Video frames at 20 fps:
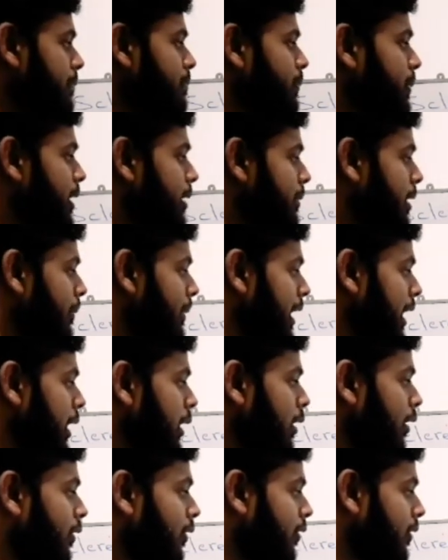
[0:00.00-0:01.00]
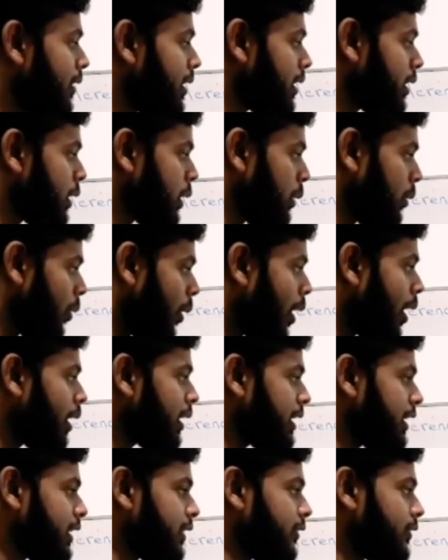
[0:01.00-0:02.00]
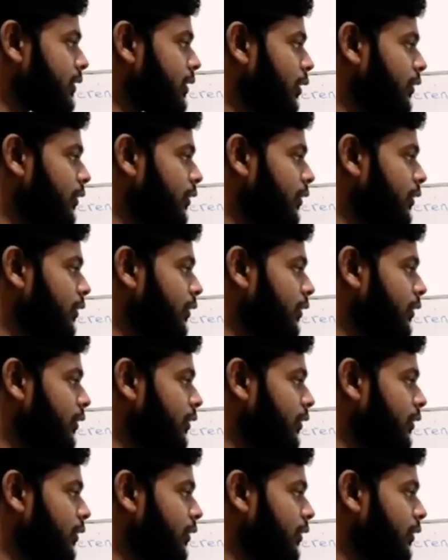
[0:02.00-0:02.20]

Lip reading: impermeability to water